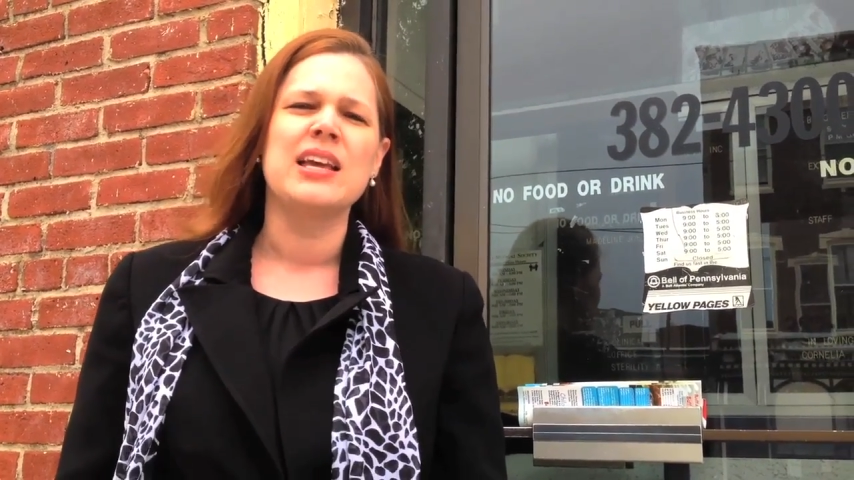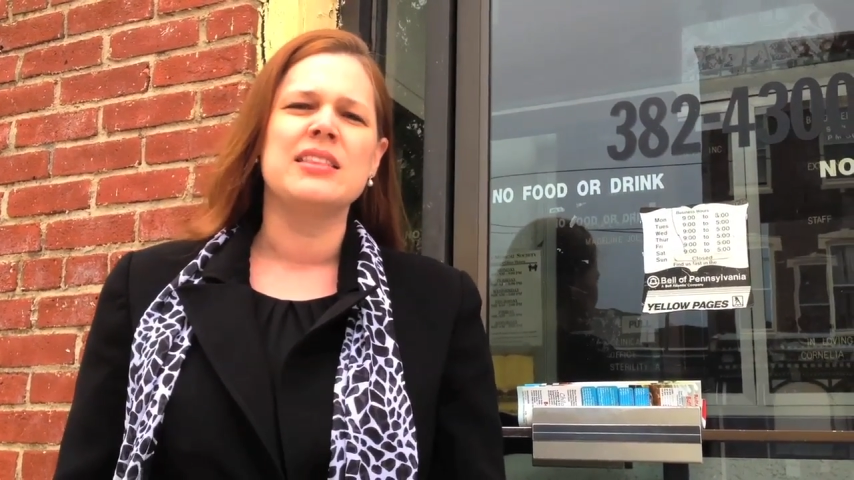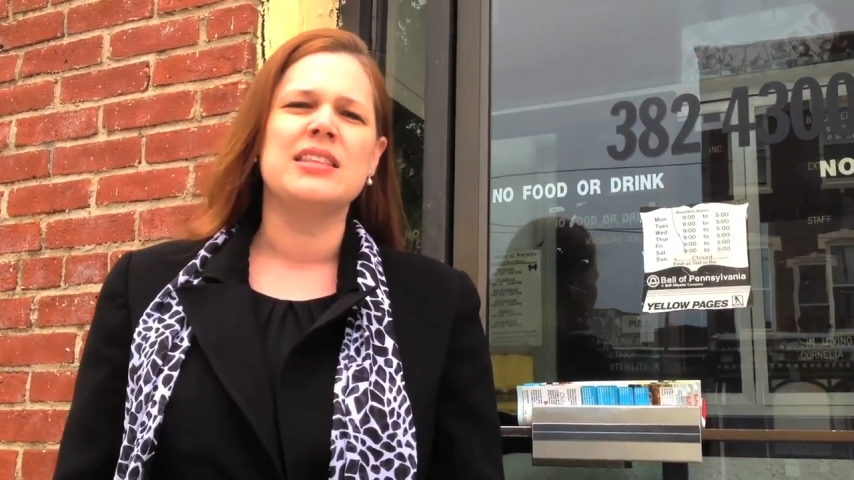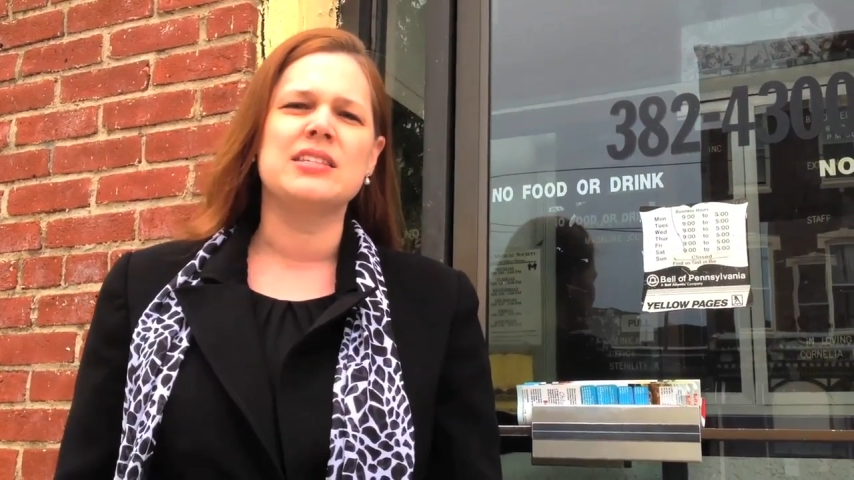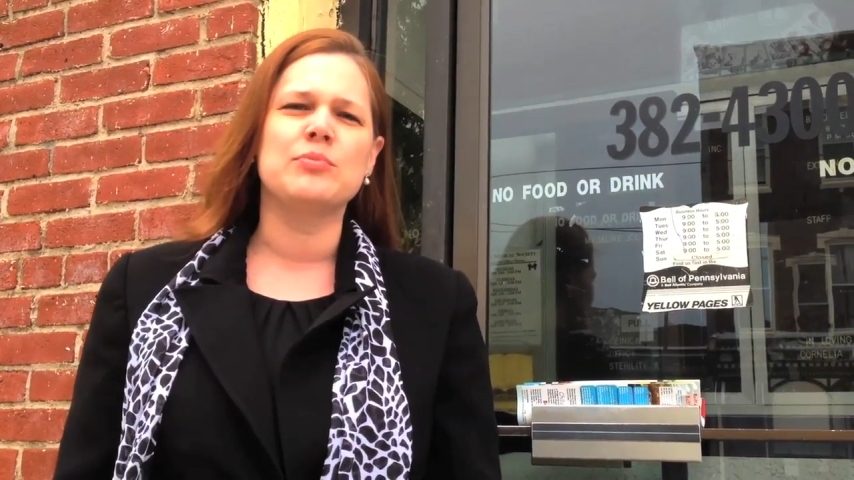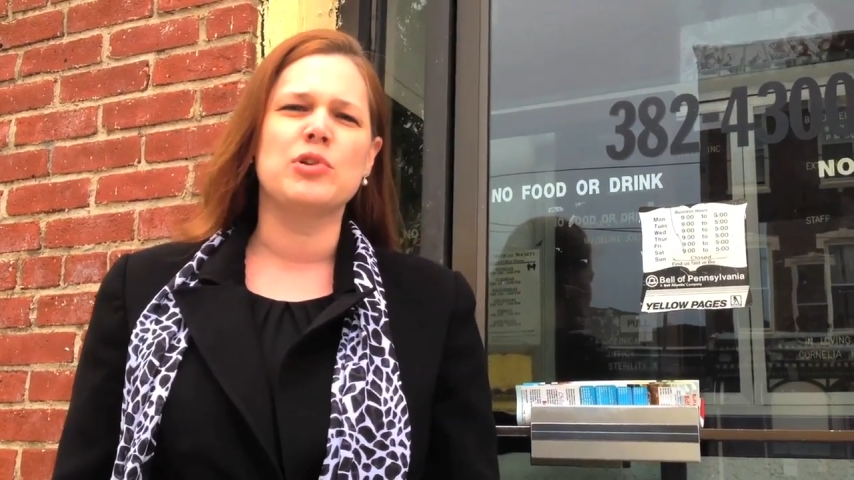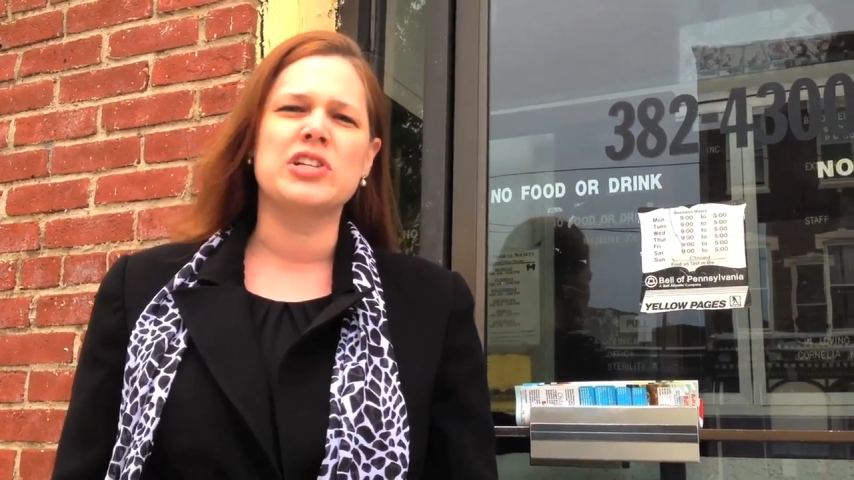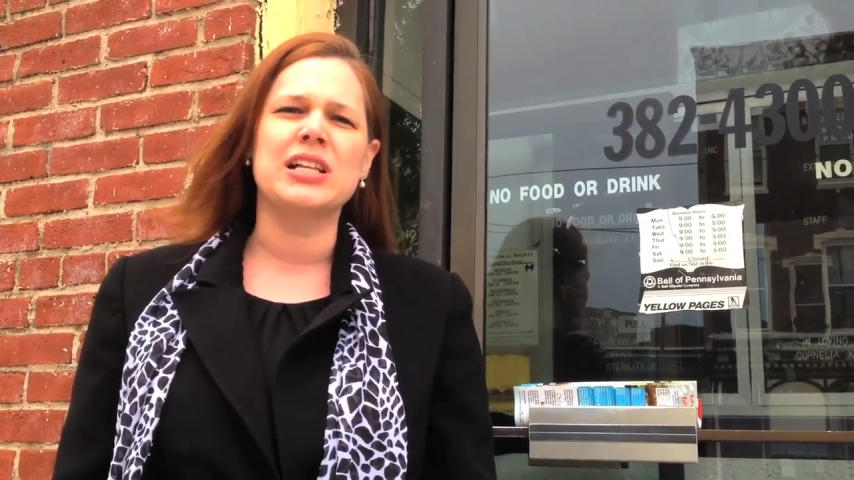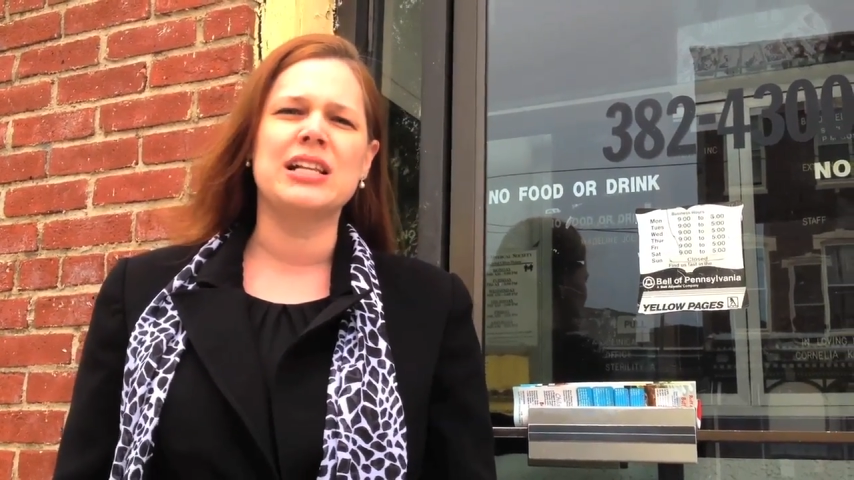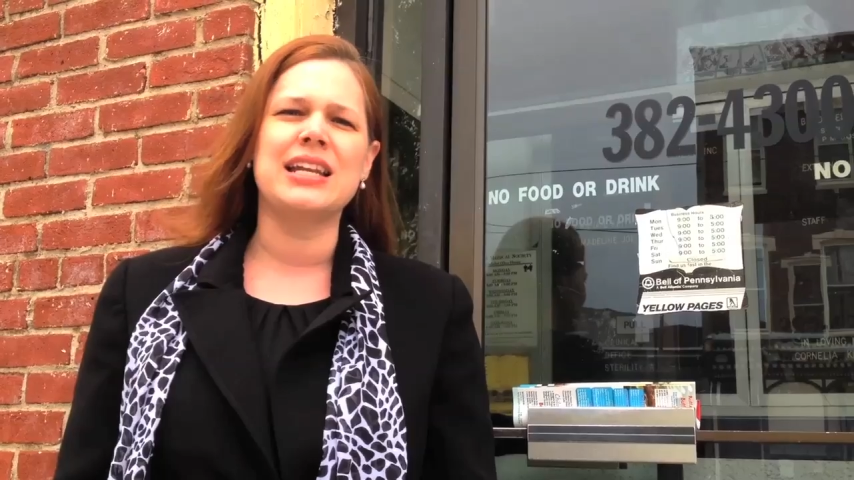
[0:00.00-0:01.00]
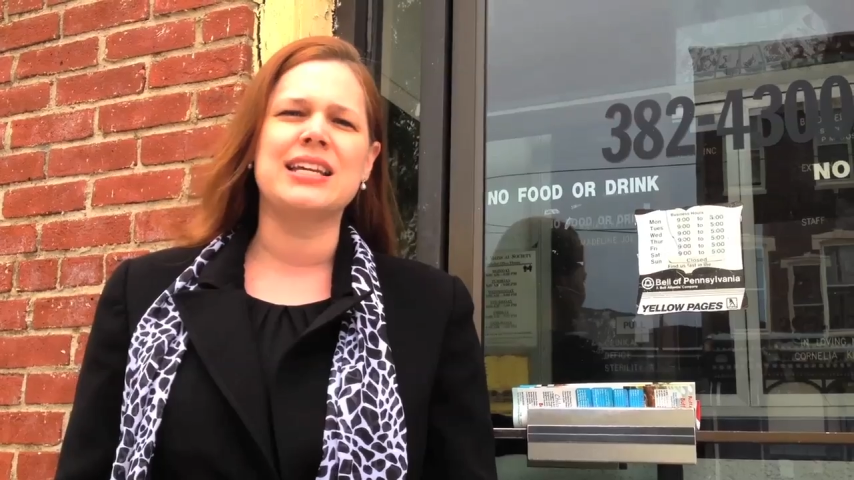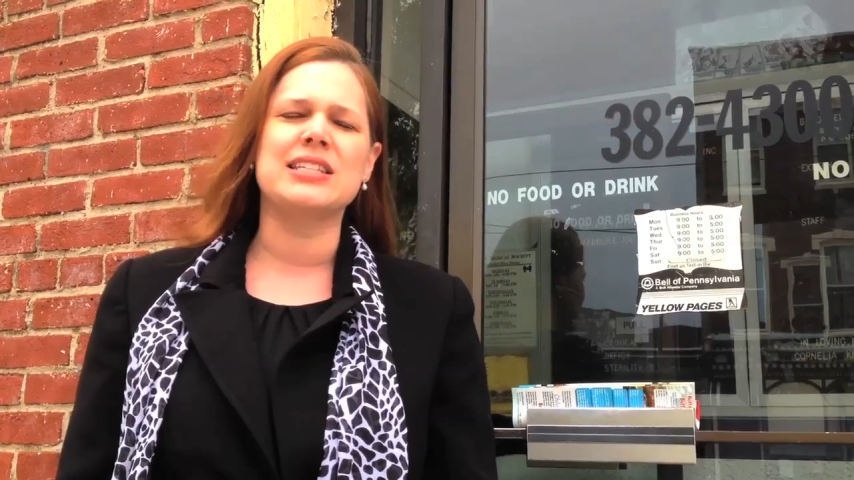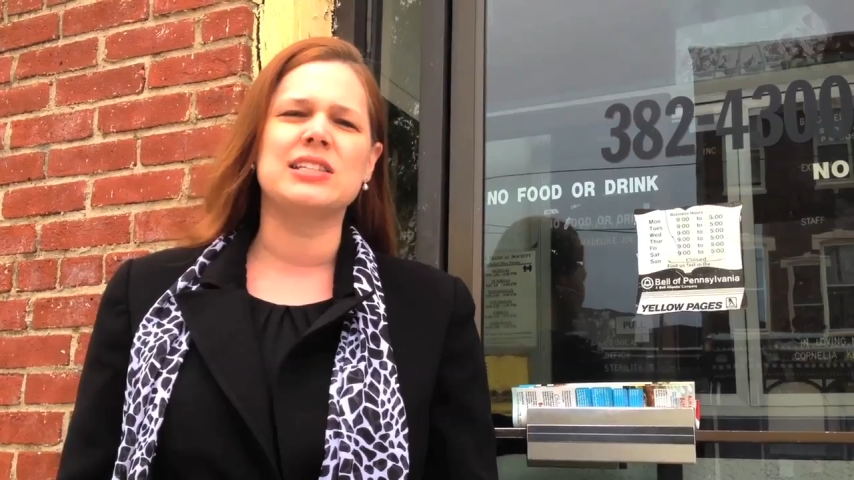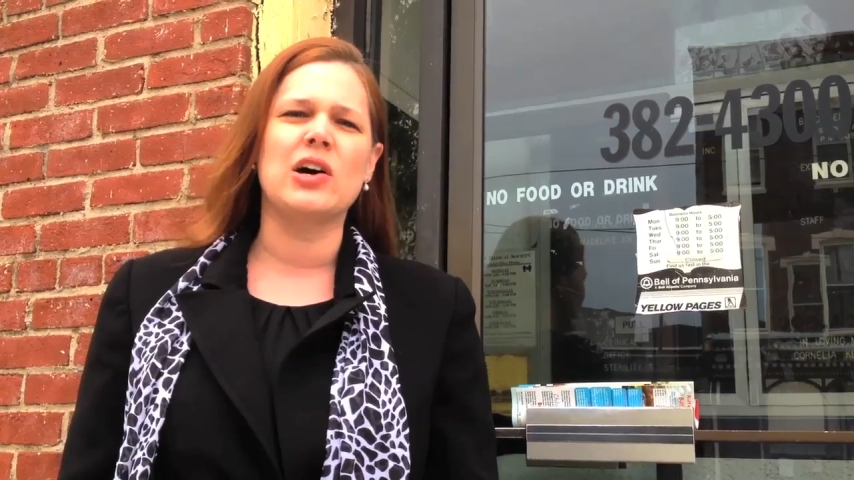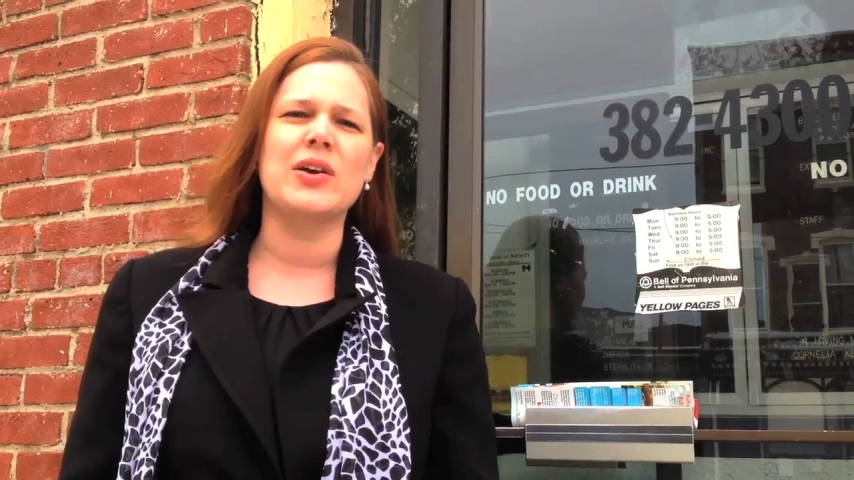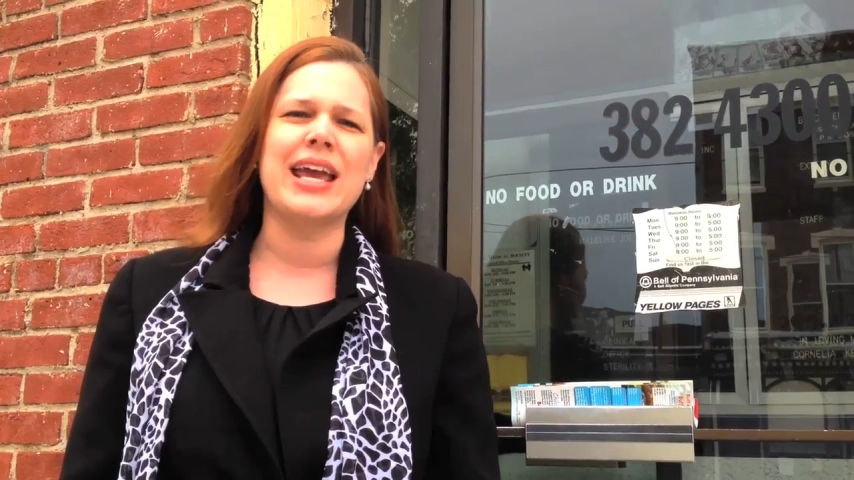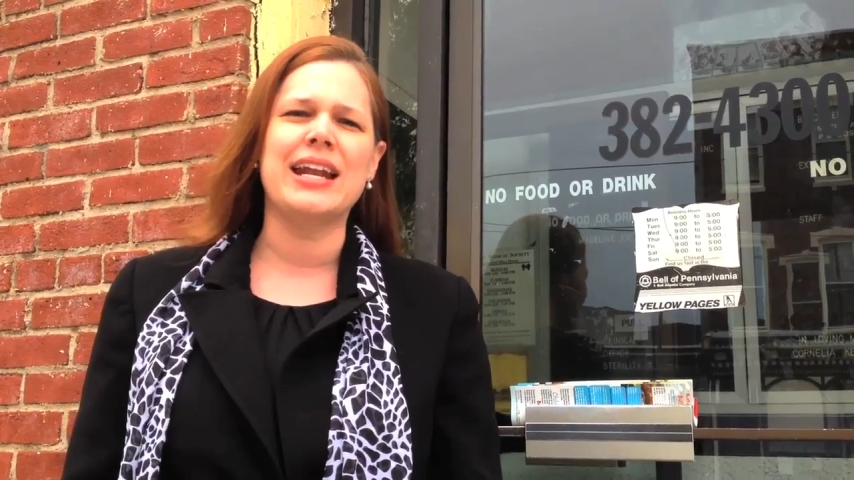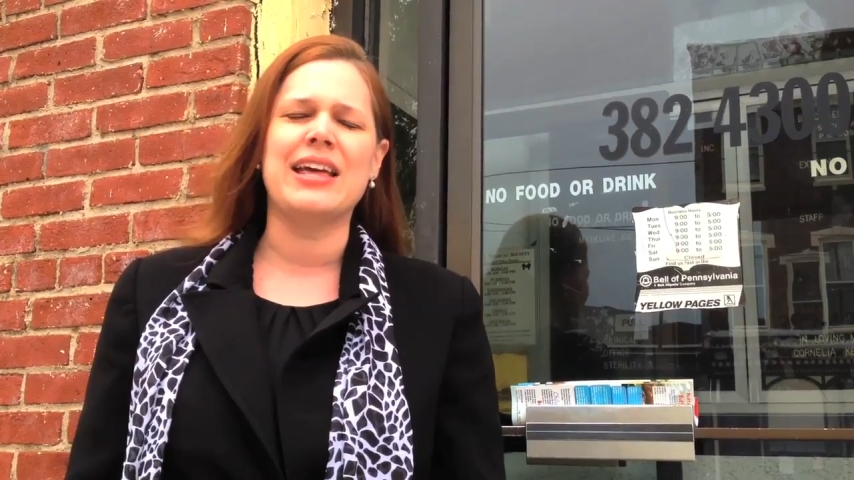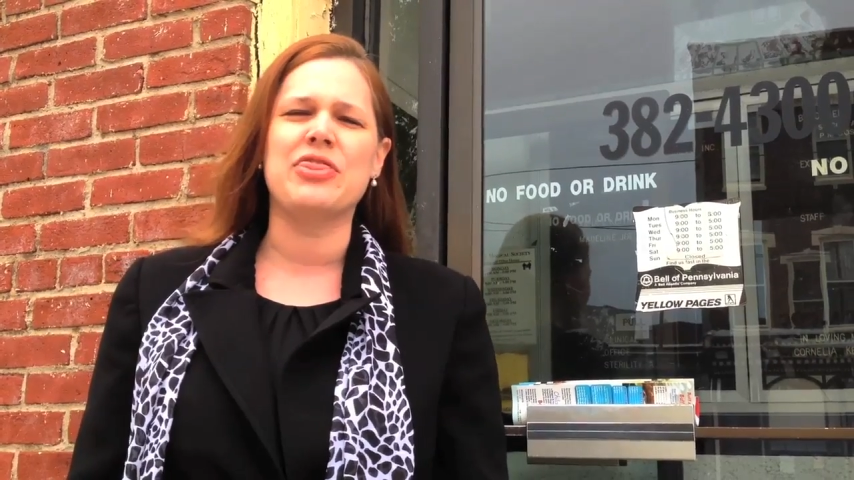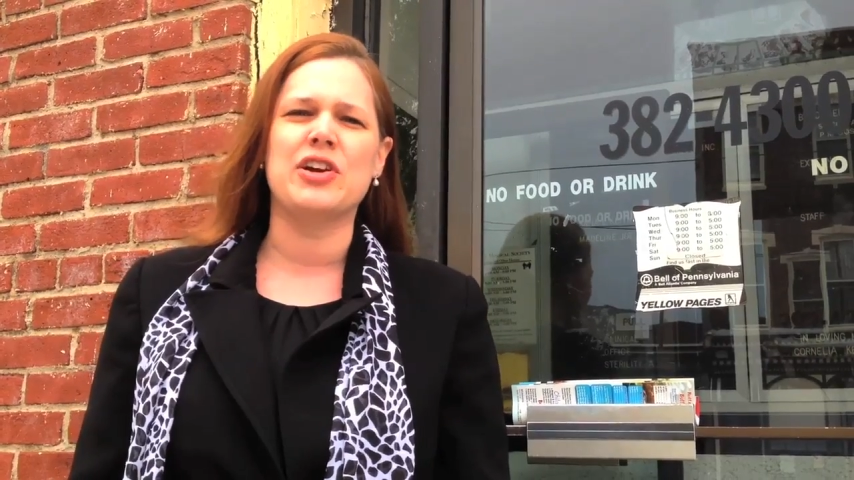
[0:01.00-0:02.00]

This abortion clinic is located at